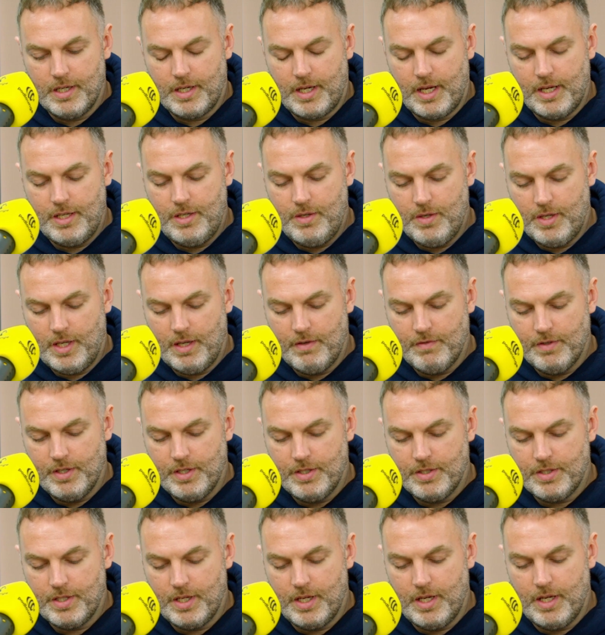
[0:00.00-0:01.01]
Can you give
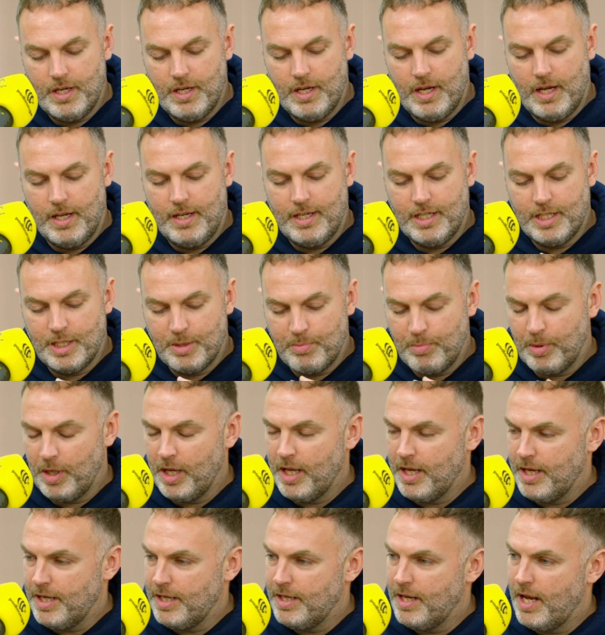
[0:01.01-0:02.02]
us and
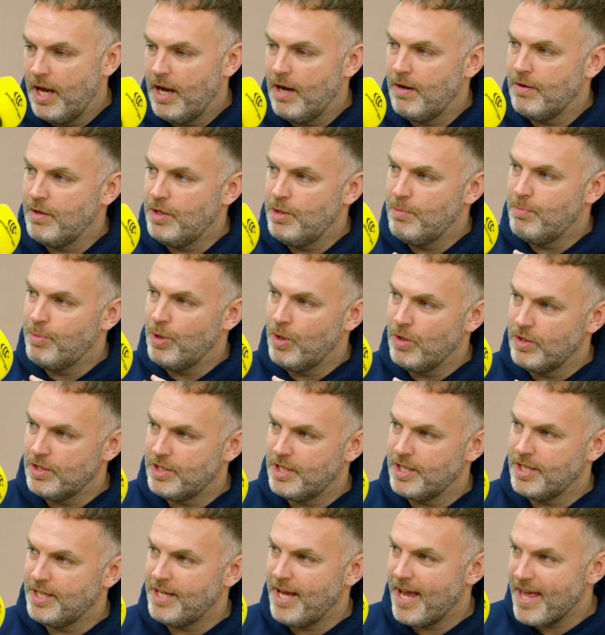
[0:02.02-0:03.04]
explain how you put
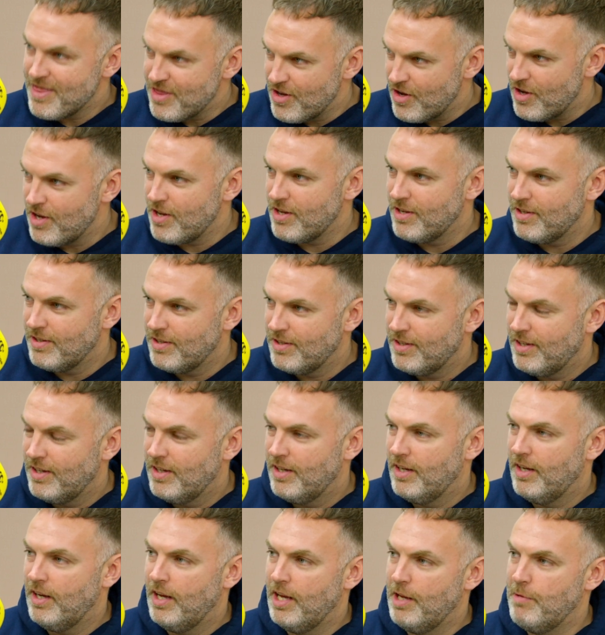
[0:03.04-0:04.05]
together
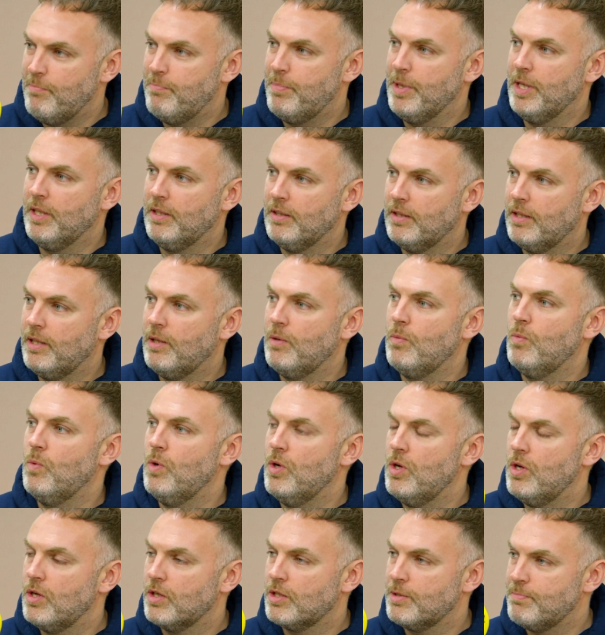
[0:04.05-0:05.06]
a building
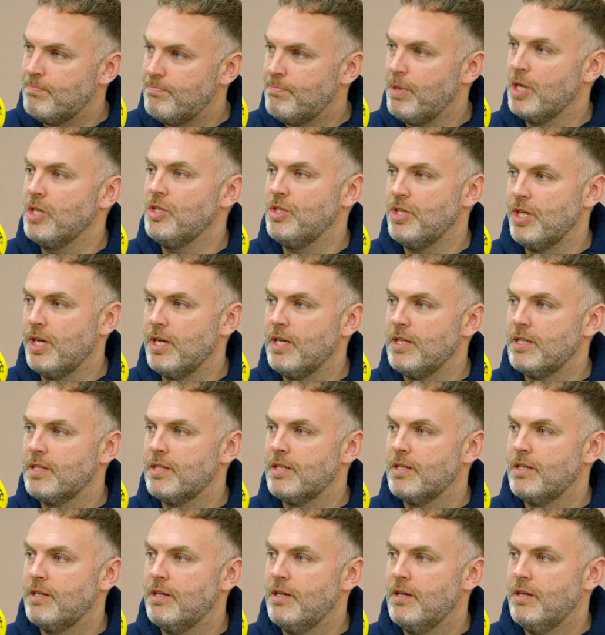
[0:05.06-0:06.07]
works
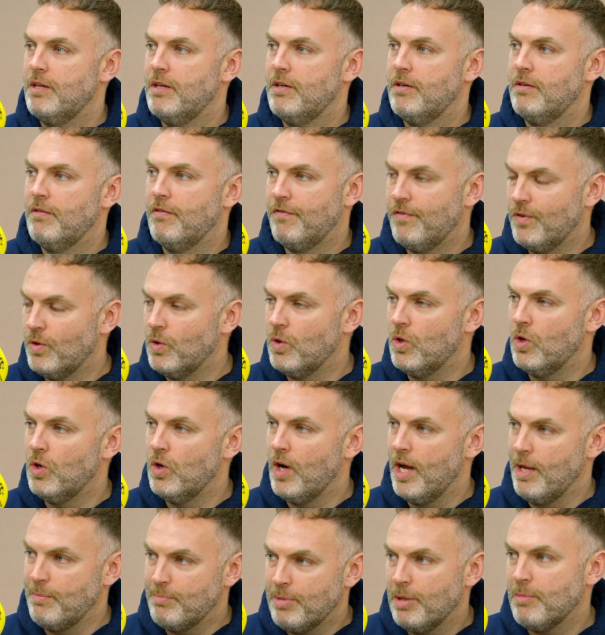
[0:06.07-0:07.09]
budget
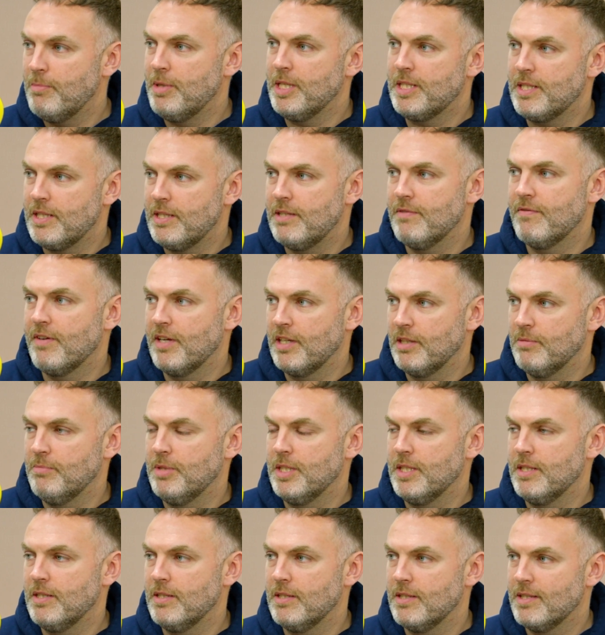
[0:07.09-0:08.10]
for a permitted
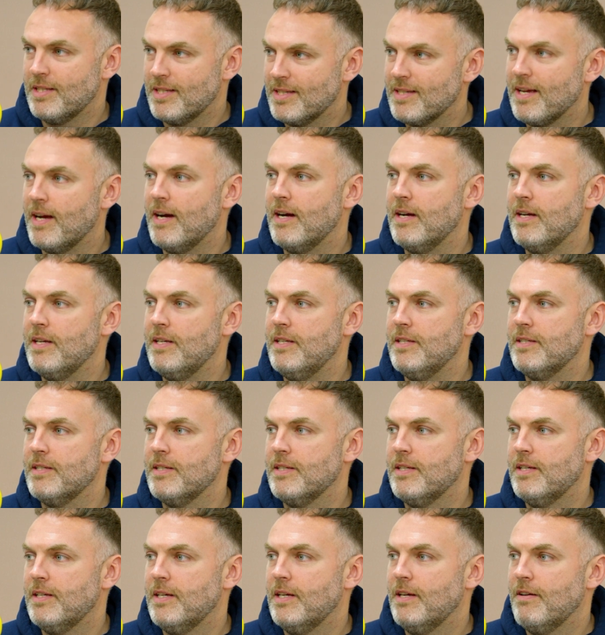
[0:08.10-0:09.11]
development size
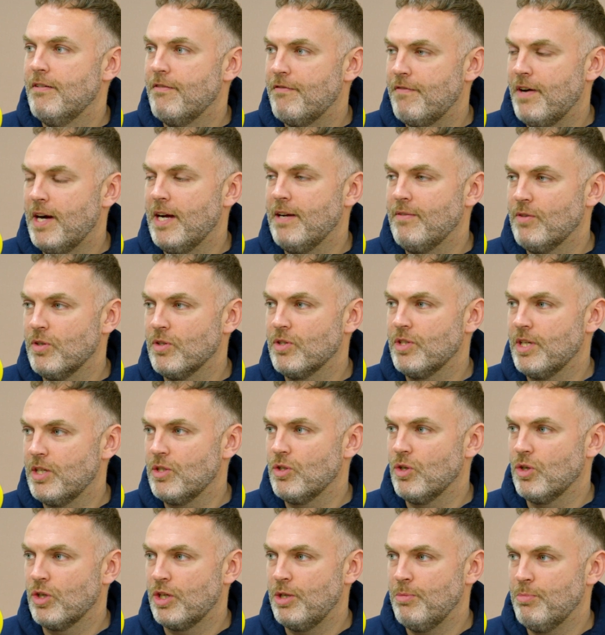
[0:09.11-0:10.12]
5 or
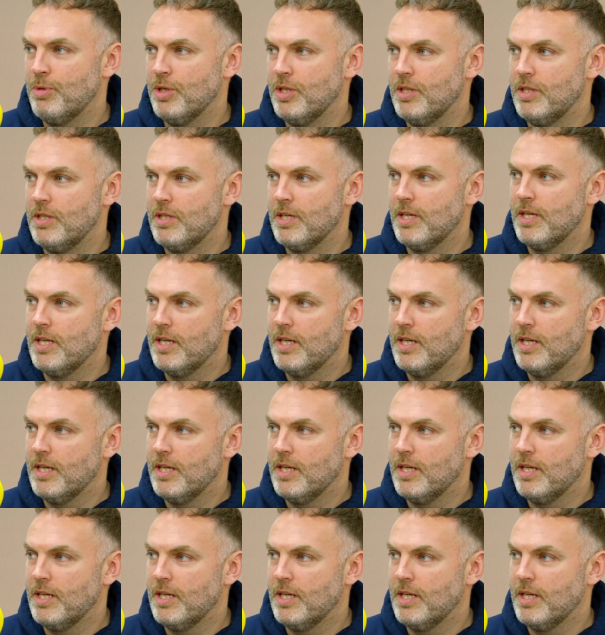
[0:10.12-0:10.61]
6 occupant